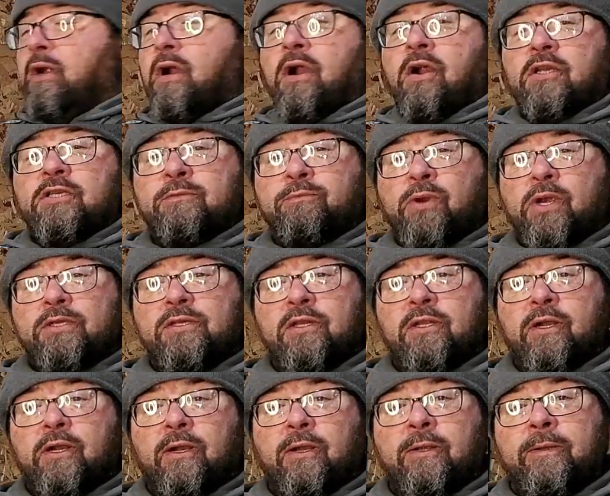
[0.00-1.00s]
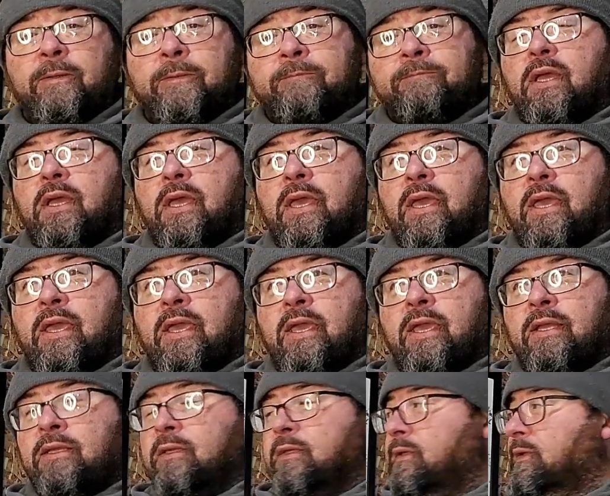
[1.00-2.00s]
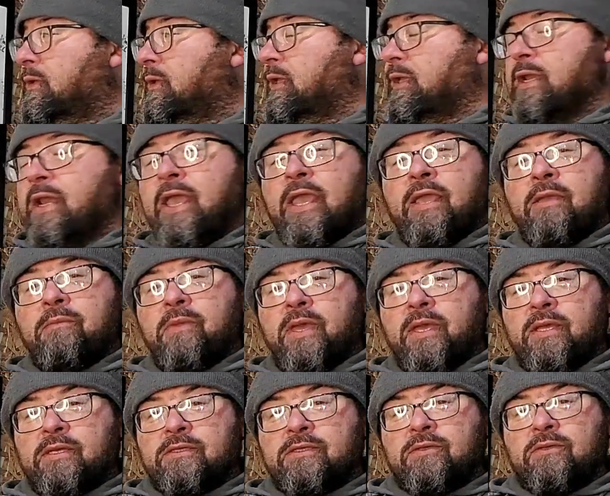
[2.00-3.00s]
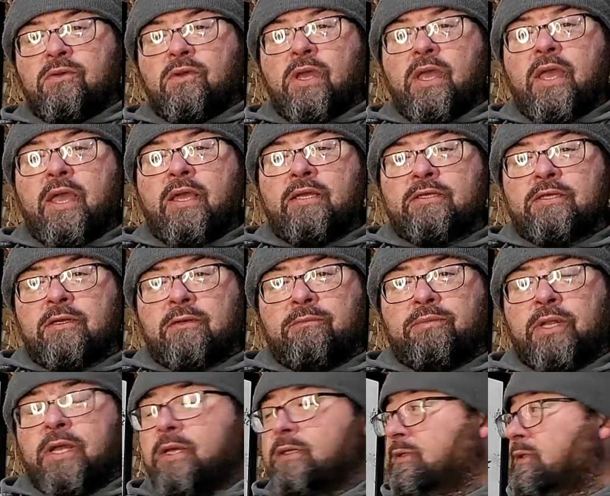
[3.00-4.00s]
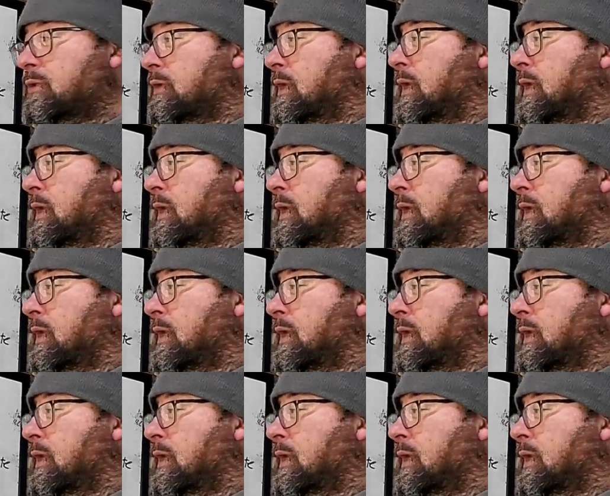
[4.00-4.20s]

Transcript: our Express Clear, and the name is as it implies